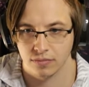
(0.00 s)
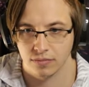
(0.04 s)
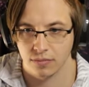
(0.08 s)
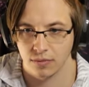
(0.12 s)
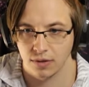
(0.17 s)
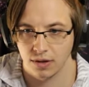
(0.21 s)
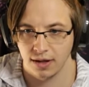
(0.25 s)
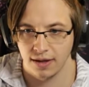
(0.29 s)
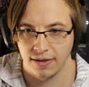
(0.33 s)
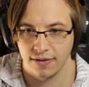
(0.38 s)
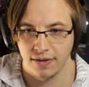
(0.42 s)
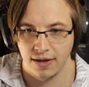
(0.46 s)

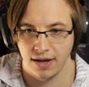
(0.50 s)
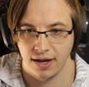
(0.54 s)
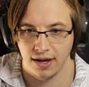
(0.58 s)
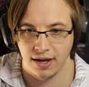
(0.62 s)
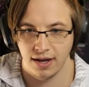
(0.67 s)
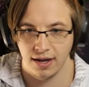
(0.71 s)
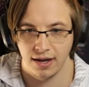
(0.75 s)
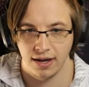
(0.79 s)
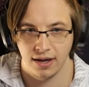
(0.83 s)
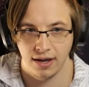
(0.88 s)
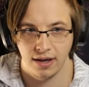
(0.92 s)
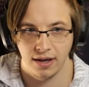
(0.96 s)
And
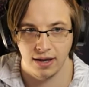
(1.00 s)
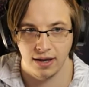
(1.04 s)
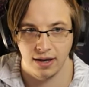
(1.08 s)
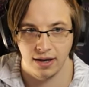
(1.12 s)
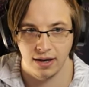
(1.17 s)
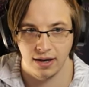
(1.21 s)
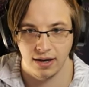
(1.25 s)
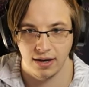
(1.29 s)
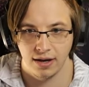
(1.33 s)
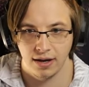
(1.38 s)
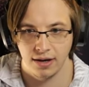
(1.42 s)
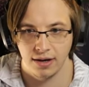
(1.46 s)

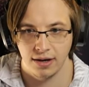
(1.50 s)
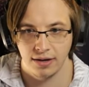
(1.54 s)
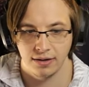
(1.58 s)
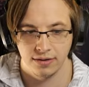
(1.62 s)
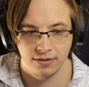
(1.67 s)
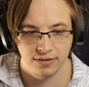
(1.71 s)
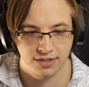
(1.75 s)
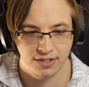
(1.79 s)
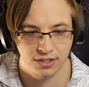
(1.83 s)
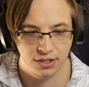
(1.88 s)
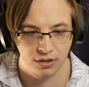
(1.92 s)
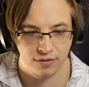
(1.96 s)

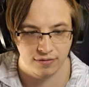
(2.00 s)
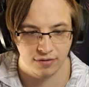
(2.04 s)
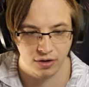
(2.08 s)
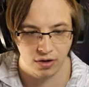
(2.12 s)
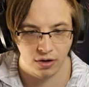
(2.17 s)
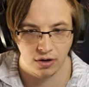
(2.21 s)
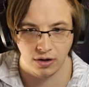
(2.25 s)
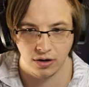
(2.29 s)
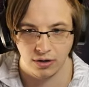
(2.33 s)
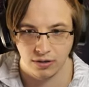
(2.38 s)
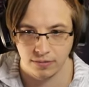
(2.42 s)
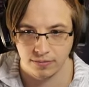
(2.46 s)
then, silver
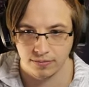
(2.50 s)
heart.